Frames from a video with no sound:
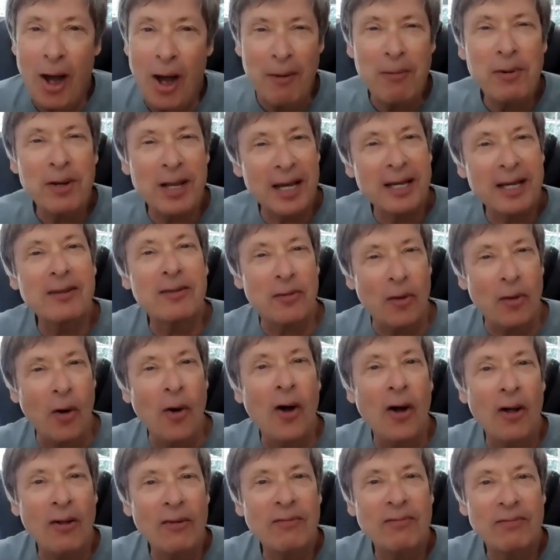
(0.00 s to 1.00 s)
would like
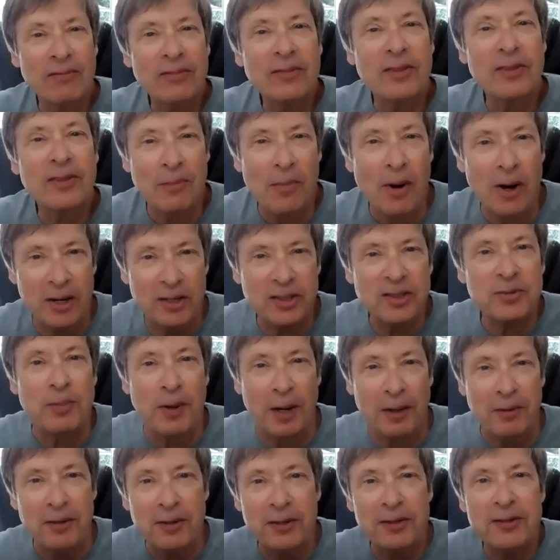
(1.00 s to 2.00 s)
all the Marx
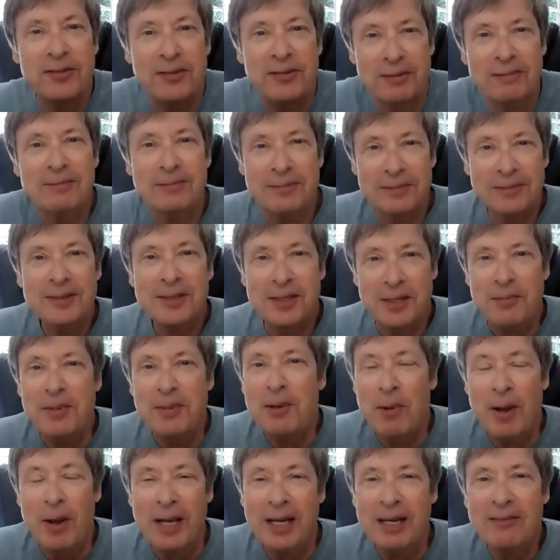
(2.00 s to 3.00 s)
Brothers to be
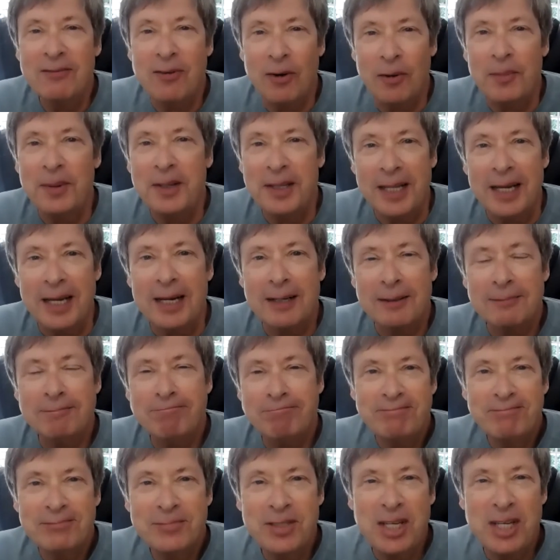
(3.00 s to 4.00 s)
waiting for me there,
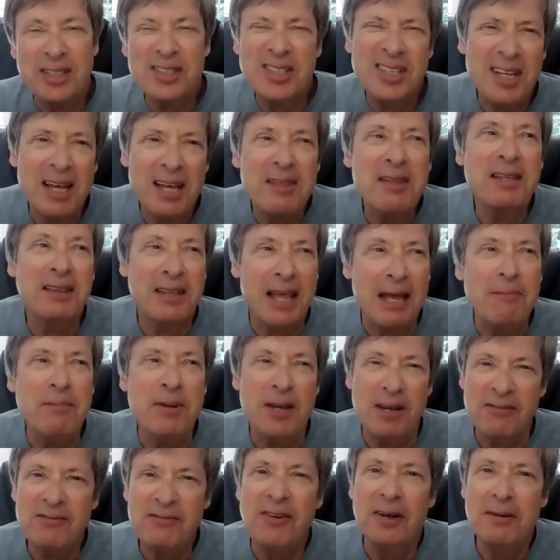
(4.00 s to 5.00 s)
just because I think they'd be a
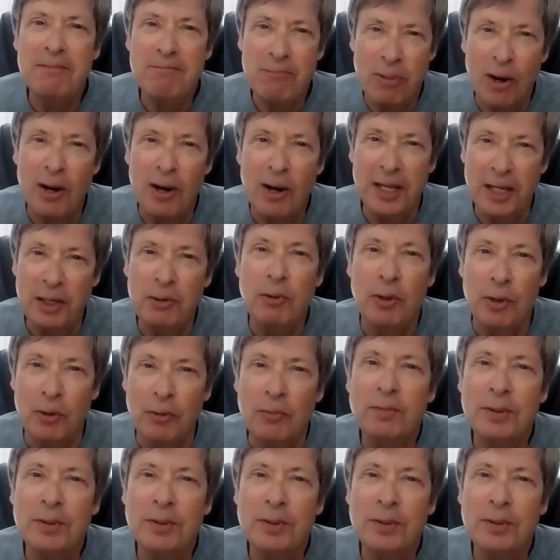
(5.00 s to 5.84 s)
fun party group.